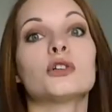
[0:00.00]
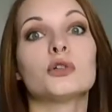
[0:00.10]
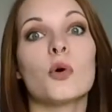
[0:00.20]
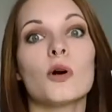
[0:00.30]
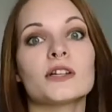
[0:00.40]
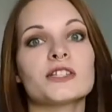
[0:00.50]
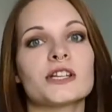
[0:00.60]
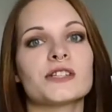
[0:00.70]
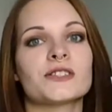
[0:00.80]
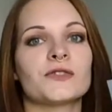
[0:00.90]

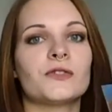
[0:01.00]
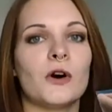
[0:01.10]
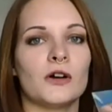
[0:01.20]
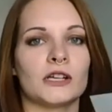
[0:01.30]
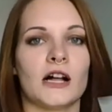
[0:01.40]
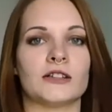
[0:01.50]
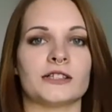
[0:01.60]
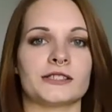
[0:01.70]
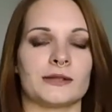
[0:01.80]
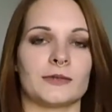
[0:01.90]
gorgeous fall
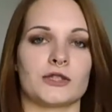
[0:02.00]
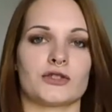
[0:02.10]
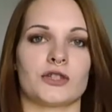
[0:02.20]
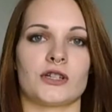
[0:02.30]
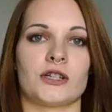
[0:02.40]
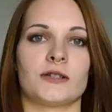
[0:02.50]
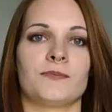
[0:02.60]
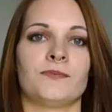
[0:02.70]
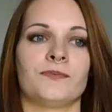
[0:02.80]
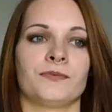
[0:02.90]
colors. I'm not sure
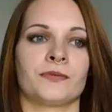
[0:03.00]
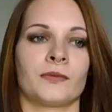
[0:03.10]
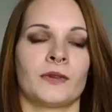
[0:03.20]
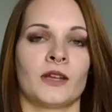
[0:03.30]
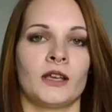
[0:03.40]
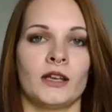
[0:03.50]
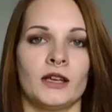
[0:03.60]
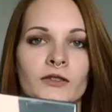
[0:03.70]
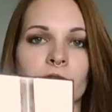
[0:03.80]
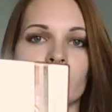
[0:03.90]

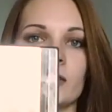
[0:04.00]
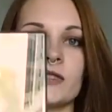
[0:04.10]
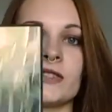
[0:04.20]
if you can